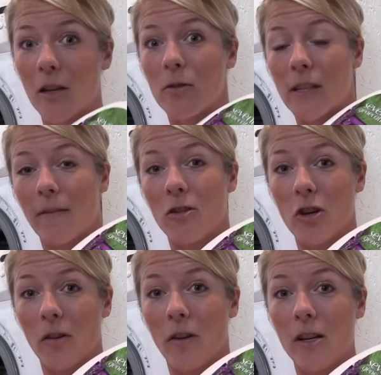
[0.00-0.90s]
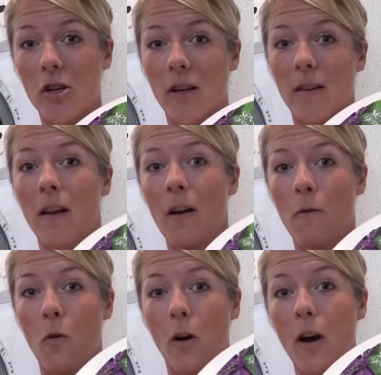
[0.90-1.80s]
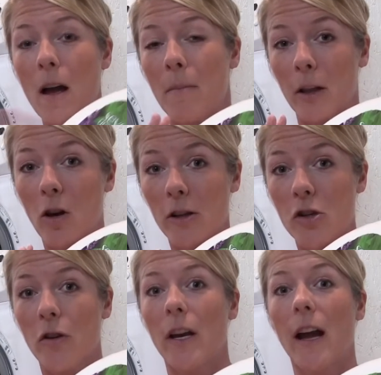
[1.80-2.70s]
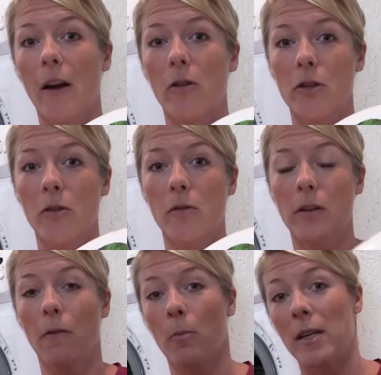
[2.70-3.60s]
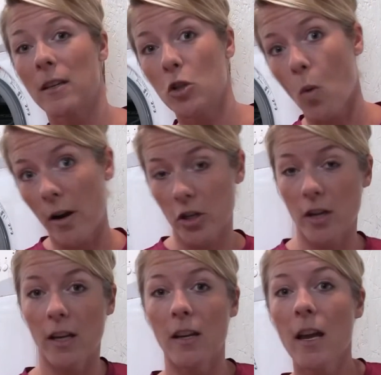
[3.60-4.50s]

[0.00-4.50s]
use Seventh Generation for my laundry. I also use it for my dishwashing